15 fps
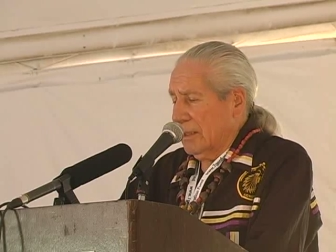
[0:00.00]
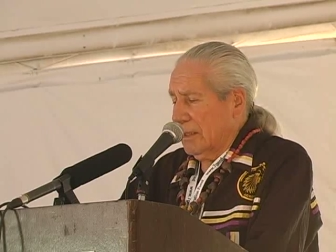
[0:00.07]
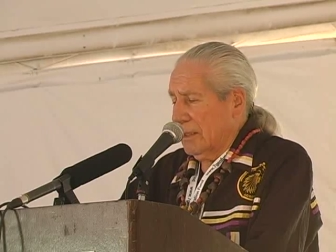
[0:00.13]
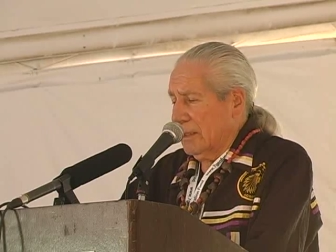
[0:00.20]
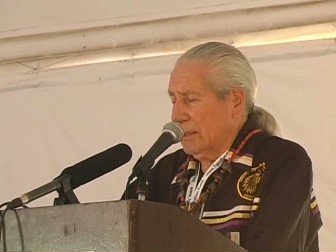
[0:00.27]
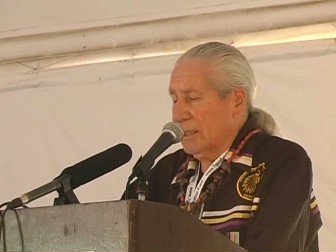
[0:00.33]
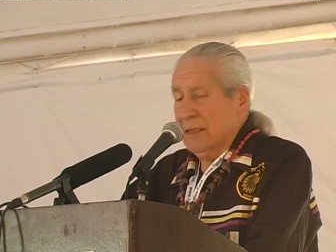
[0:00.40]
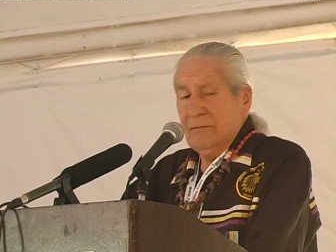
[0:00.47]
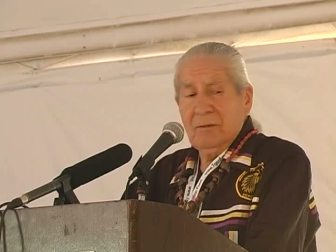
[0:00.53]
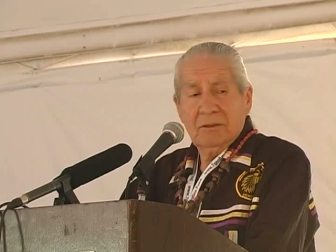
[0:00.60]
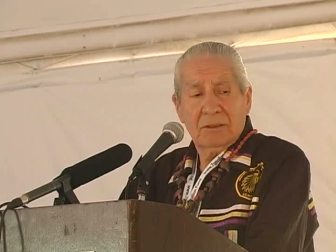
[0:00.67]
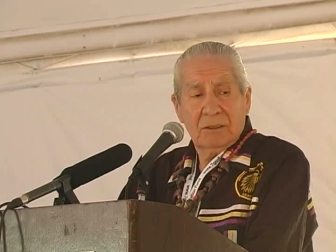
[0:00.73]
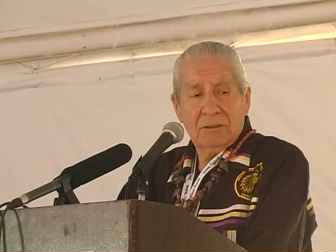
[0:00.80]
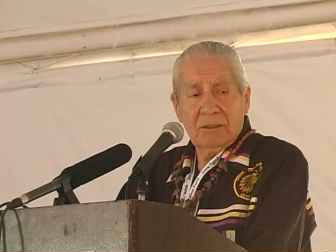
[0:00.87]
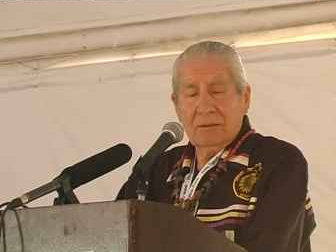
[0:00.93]
and gave
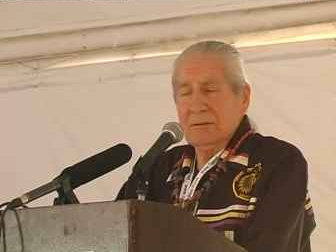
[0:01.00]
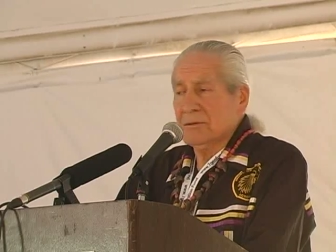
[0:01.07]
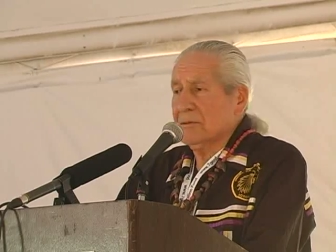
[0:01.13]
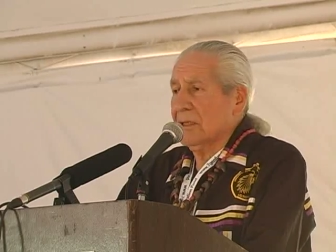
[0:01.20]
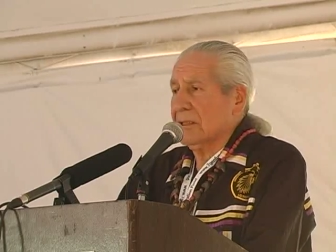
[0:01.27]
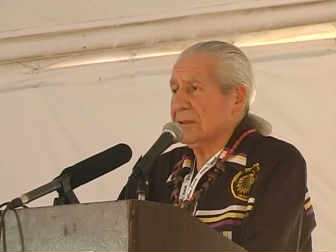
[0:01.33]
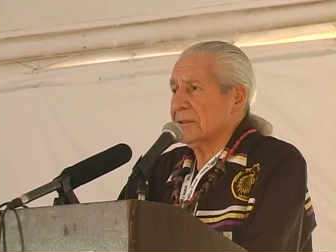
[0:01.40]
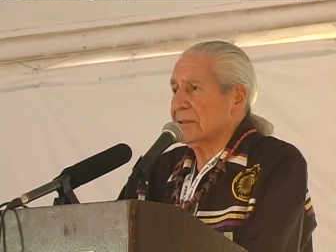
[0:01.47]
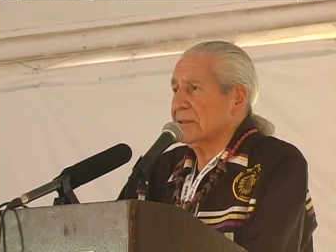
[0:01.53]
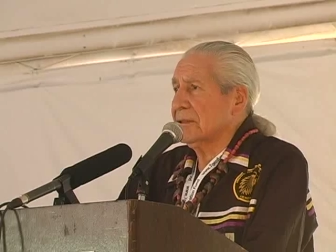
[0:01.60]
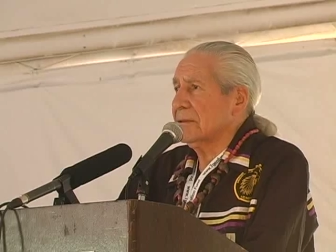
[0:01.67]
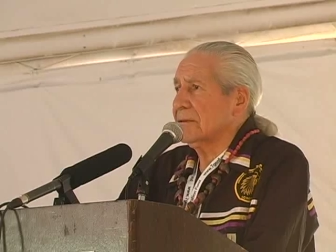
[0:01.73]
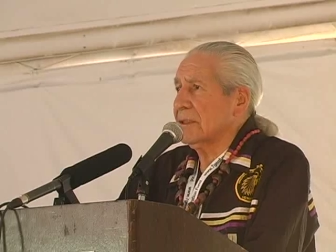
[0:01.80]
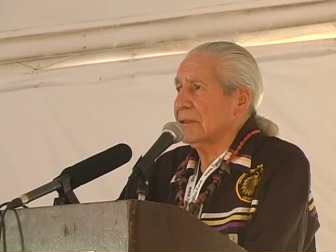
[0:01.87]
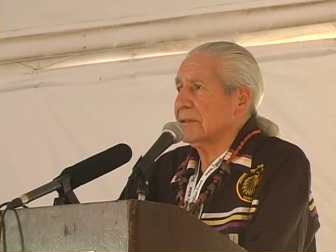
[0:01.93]
us this
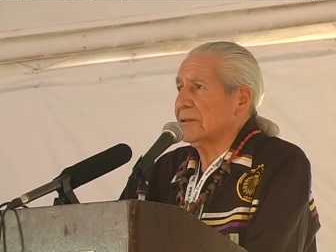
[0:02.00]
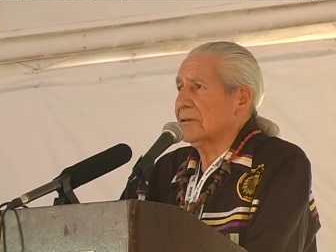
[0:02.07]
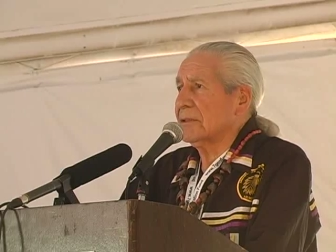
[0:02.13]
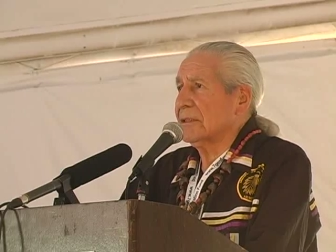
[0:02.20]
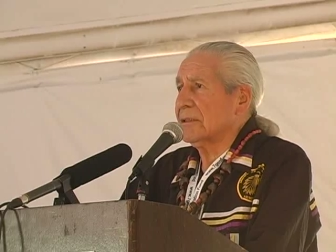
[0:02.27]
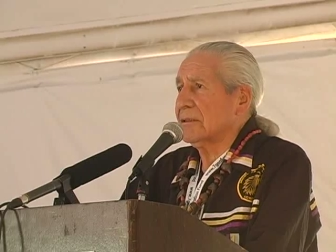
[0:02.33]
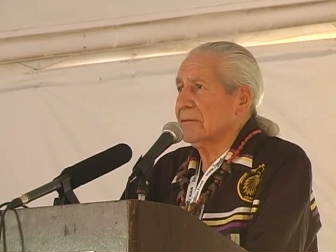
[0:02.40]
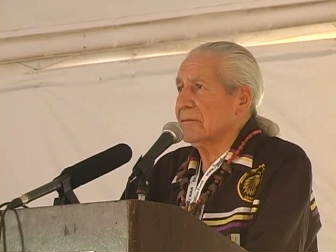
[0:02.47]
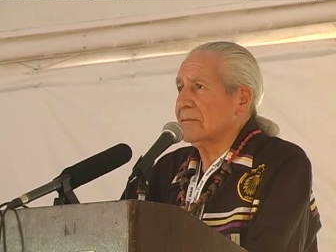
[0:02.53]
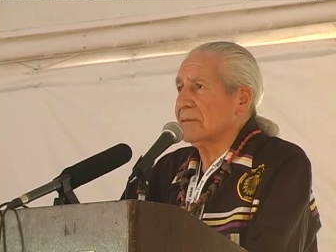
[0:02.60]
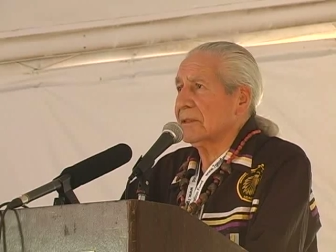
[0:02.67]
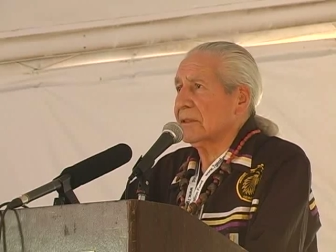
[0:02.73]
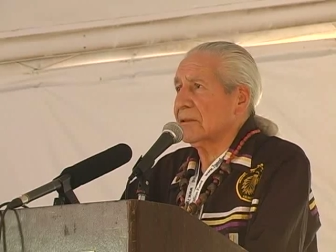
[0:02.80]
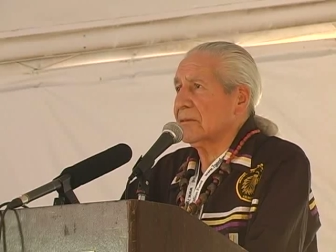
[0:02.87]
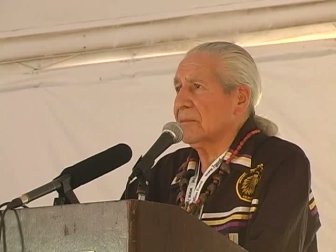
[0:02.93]
instruction that you hear
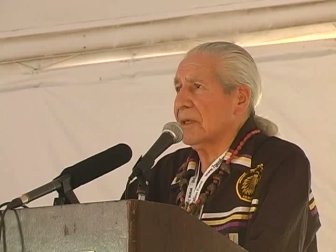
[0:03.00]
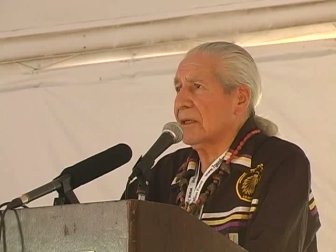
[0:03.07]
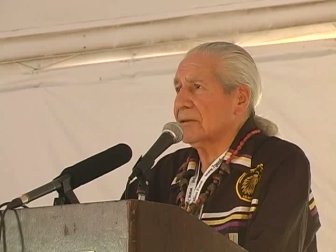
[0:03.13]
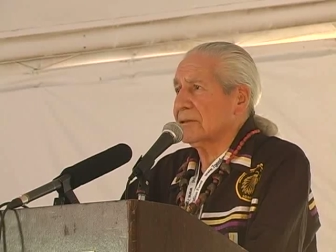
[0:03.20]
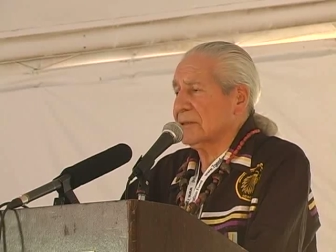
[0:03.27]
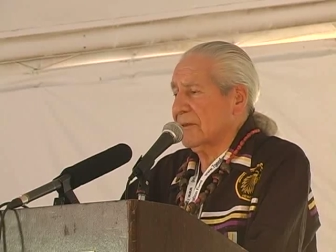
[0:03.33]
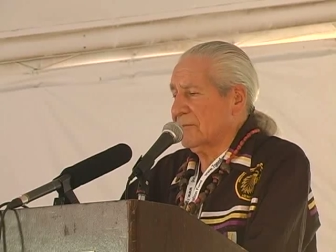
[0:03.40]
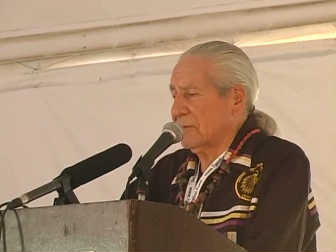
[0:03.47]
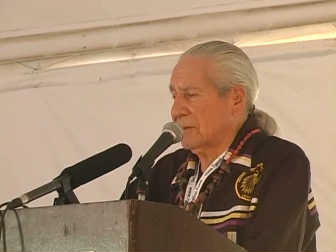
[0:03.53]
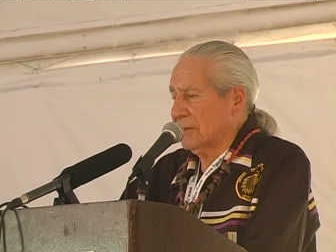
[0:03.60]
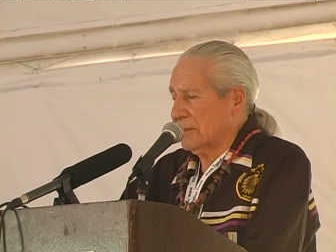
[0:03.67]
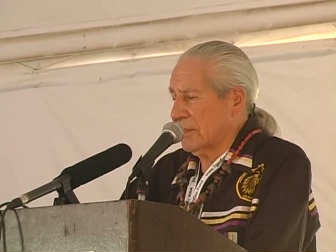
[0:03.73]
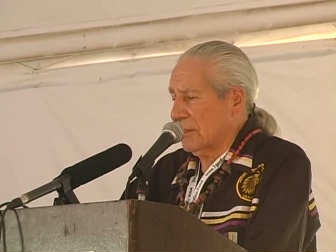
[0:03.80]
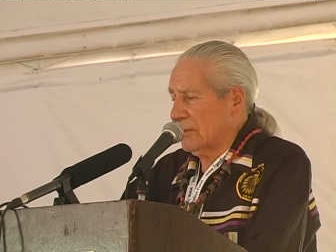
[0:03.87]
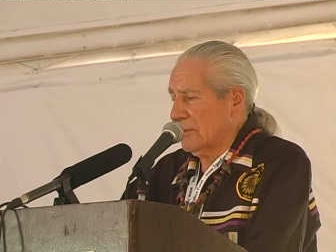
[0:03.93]
about 7
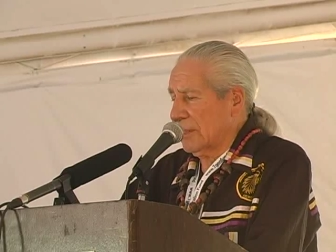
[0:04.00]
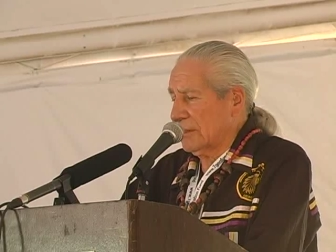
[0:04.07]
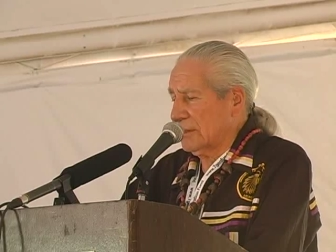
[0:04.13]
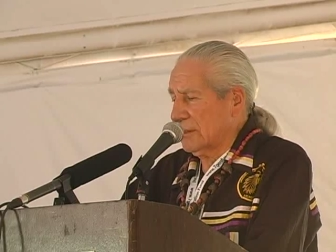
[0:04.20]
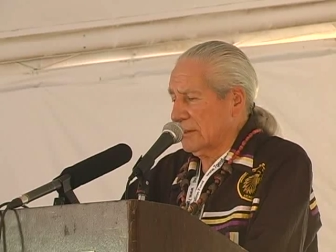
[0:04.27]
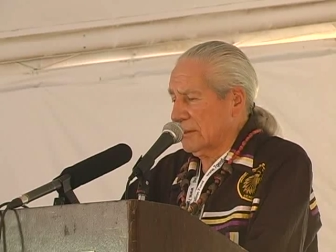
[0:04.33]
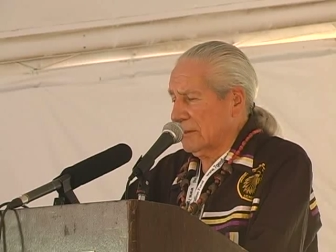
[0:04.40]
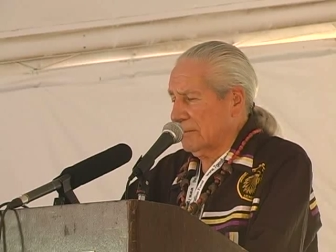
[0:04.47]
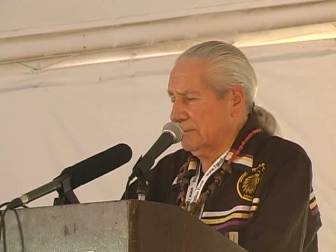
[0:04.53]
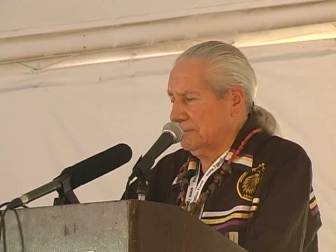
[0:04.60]
generations.